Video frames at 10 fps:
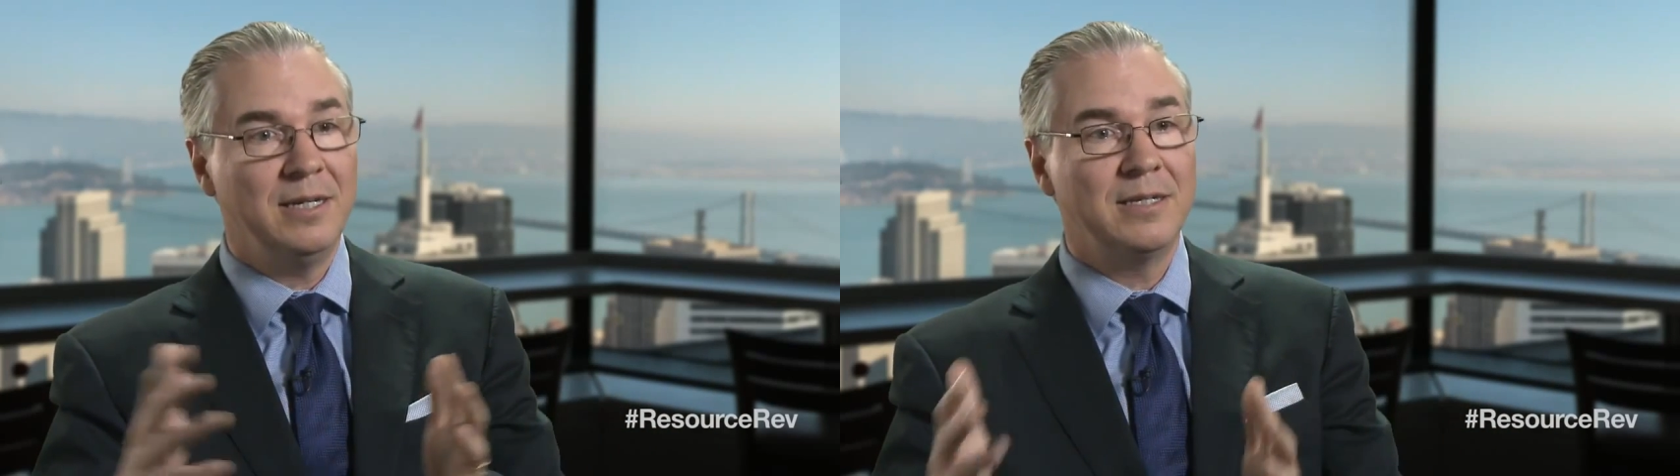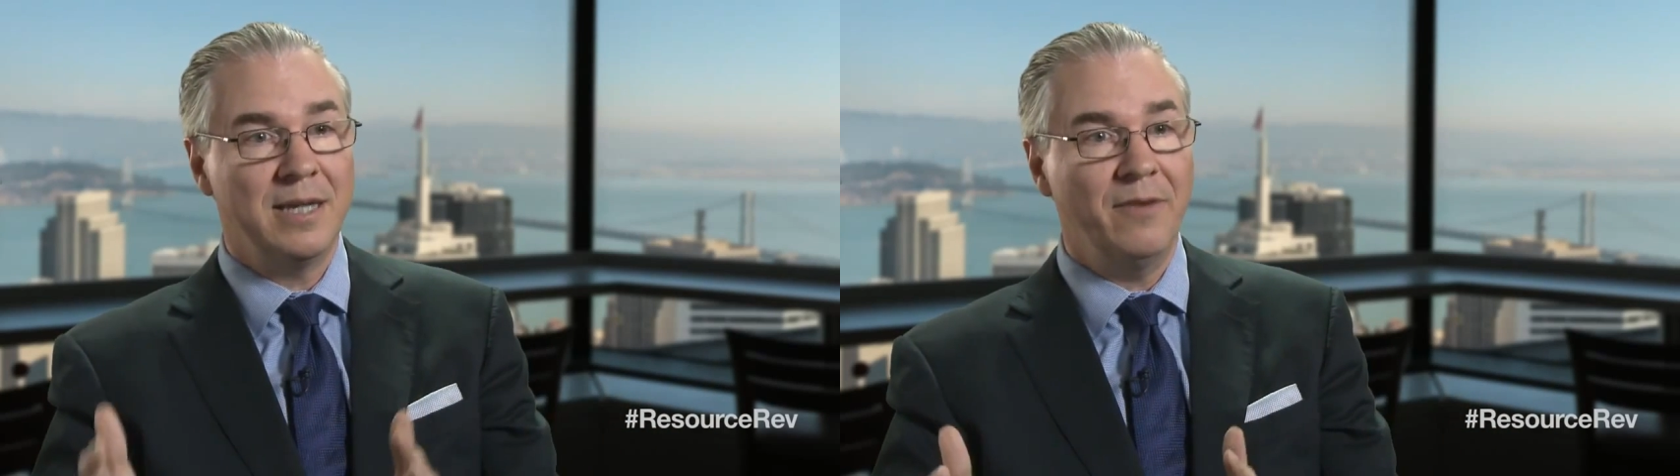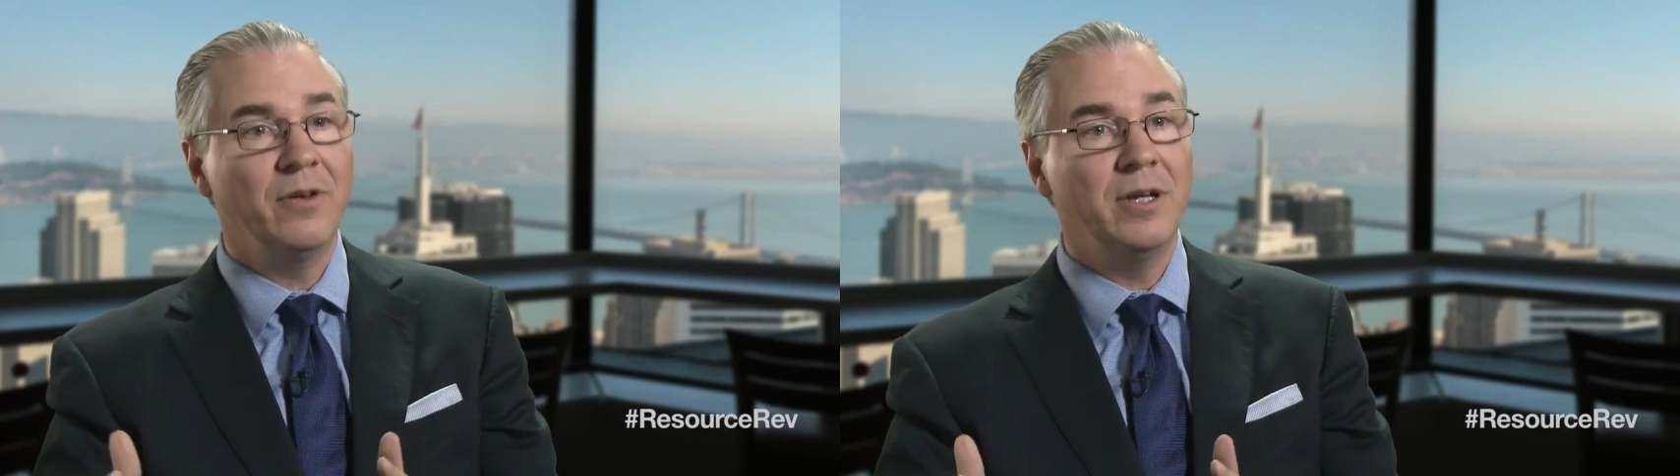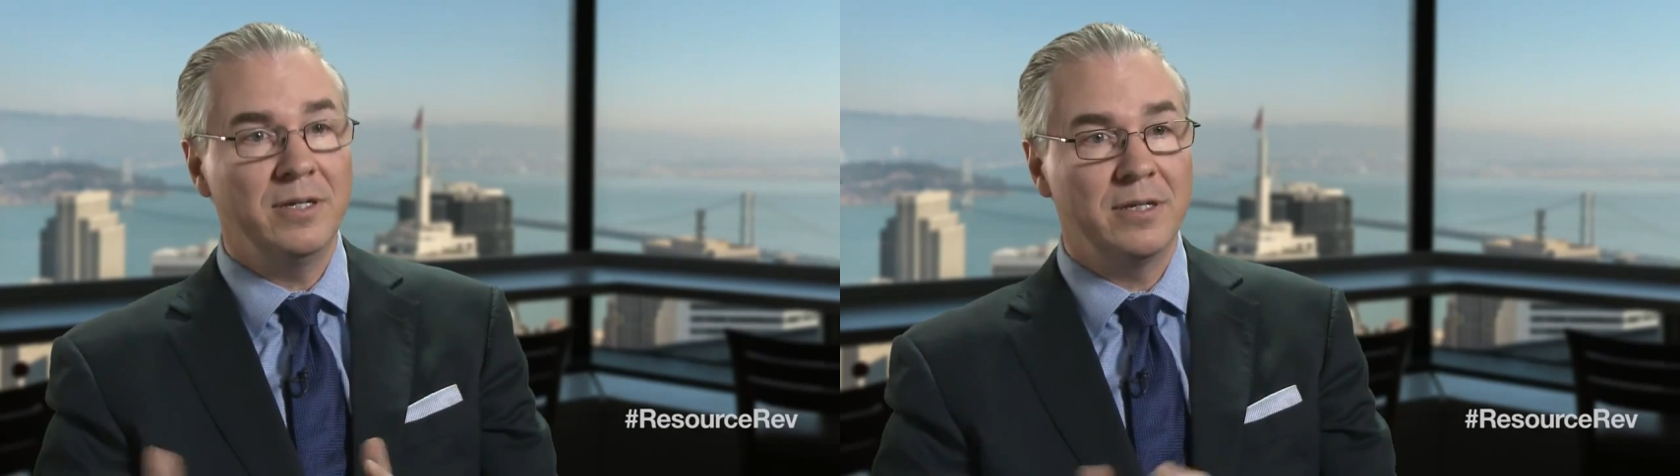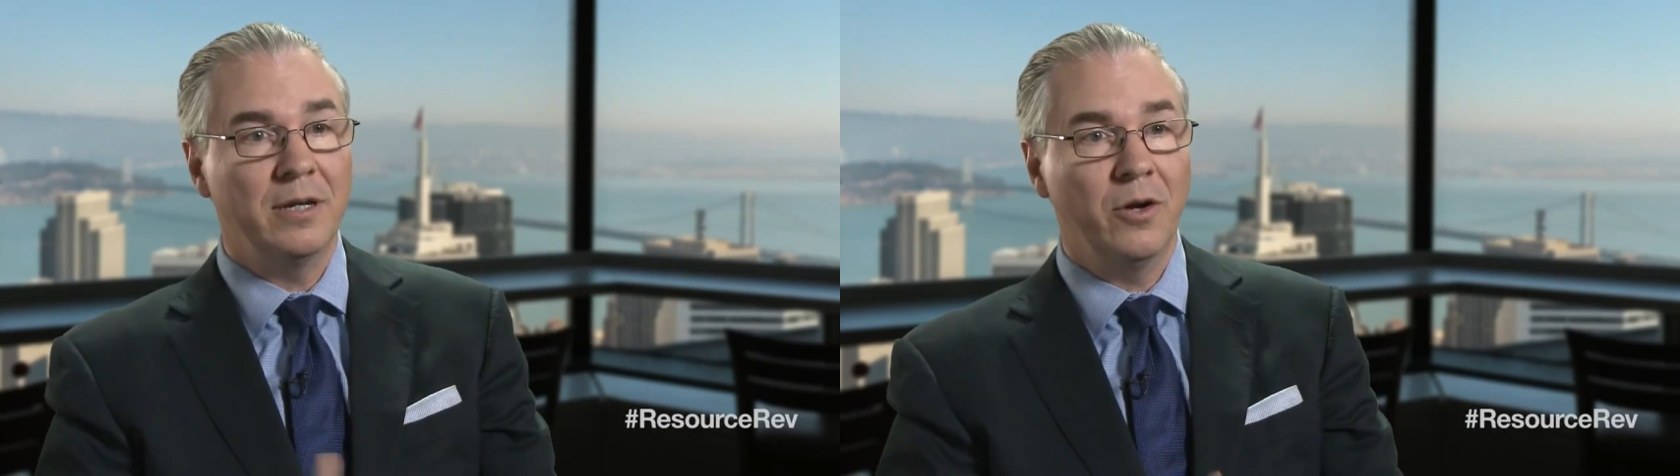
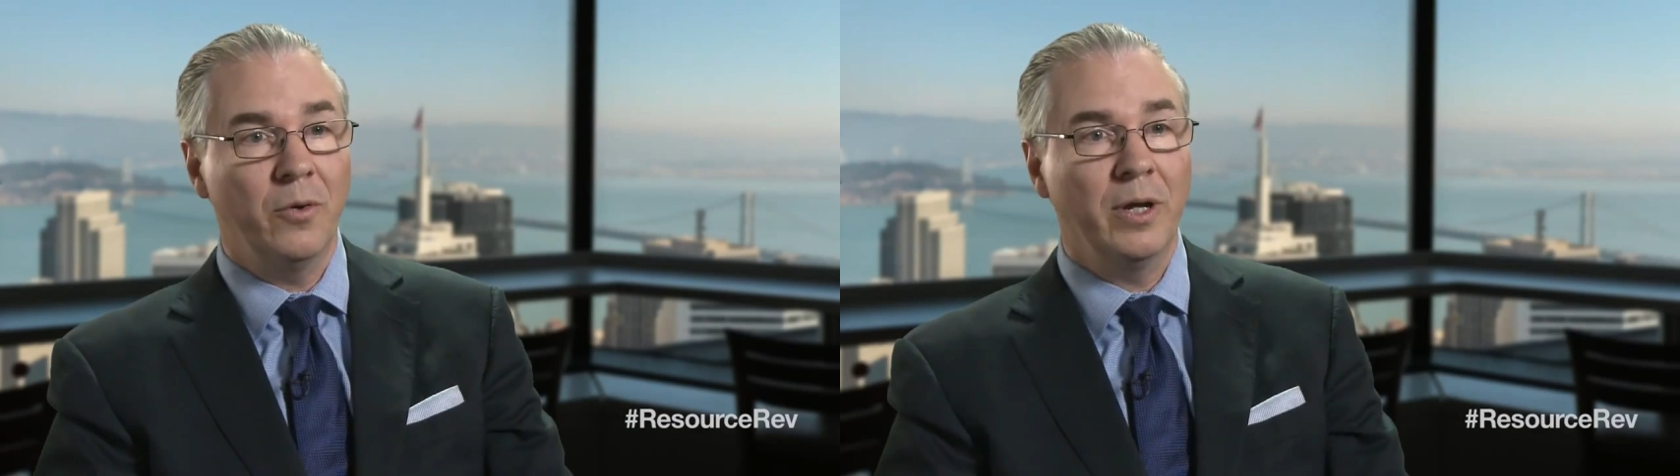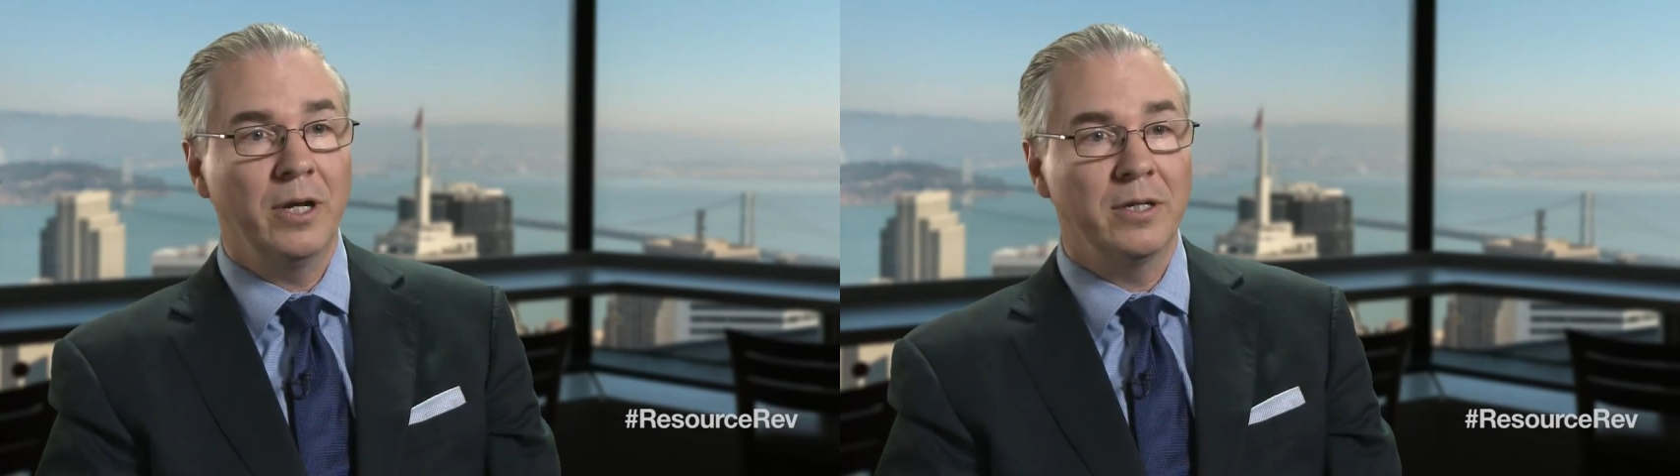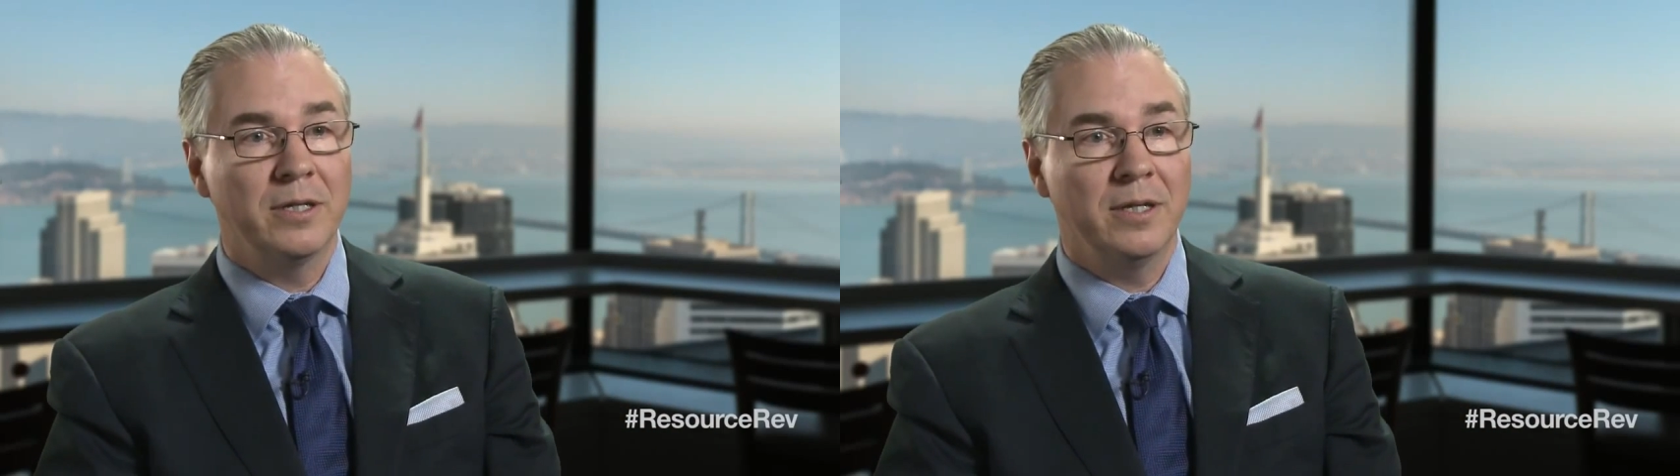70s, and going into